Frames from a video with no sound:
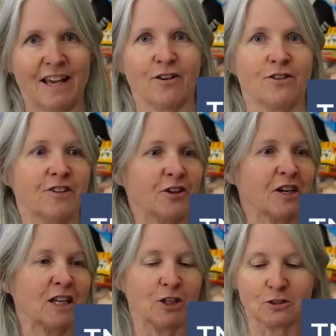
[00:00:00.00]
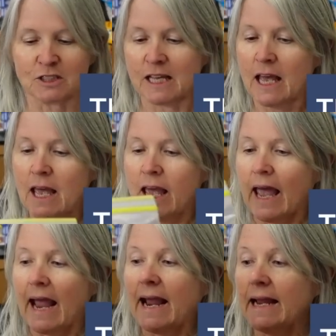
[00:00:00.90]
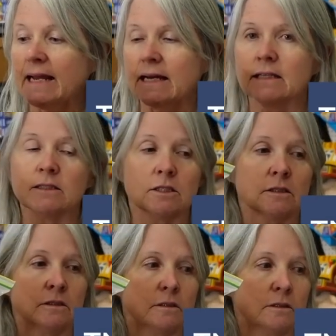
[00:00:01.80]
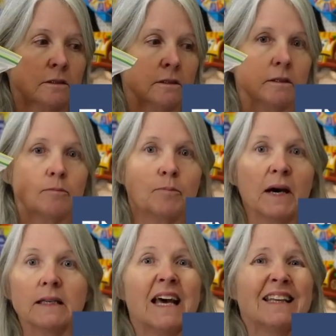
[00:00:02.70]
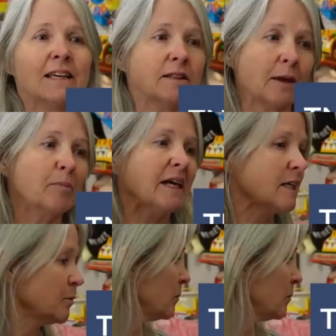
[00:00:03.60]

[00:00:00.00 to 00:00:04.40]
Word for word: They are very close. And but they, they picked up a